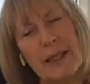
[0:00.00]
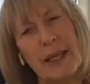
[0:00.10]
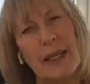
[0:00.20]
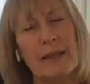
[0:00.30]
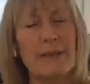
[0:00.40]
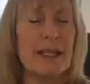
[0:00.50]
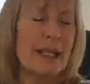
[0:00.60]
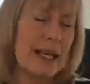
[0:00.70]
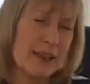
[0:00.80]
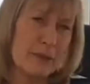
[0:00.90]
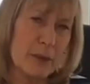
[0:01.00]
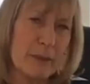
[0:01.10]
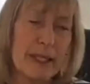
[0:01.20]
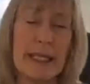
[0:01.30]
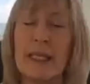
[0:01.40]
life, have more
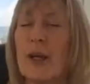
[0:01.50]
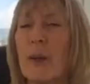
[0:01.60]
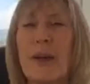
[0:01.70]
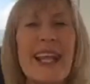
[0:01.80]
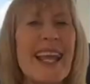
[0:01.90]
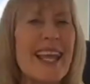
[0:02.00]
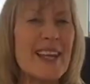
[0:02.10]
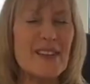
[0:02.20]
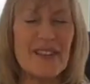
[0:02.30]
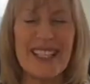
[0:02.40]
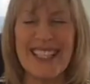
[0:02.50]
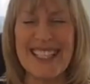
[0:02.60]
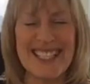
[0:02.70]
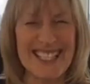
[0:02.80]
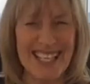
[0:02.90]
money, whatever
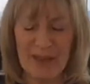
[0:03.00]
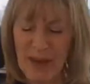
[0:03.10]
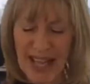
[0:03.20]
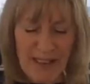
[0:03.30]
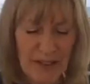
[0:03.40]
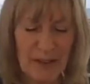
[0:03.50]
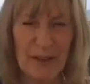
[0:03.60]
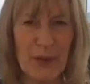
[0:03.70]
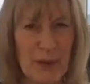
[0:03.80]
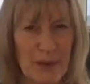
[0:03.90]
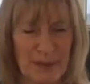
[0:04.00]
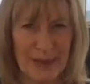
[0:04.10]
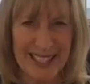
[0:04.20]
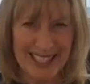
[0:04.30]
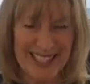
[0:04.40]
whatever form
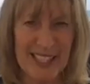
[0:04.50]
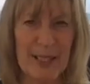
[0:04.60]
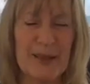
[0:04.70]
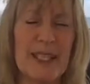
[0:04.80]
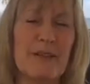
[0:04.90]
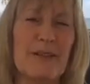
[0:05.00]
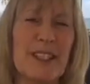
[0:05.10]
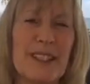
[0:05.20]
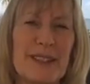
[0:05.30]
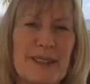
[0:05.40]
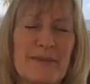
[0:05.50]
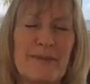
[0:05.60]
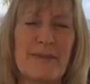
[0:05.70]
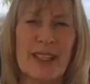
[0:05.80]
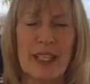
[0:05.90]
it shows up for you,
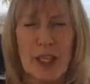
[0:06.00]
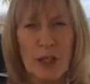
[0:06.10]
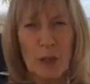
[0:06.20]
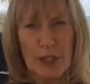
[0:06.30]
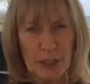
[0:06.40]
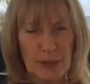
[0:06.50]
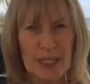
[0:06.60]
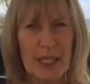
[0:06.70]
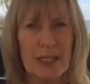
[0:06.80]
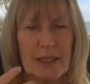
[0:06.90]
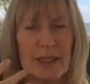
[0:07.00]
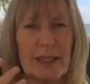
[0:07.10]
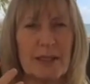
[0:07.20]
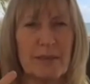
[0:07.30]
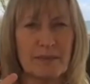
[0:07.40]
when you start to,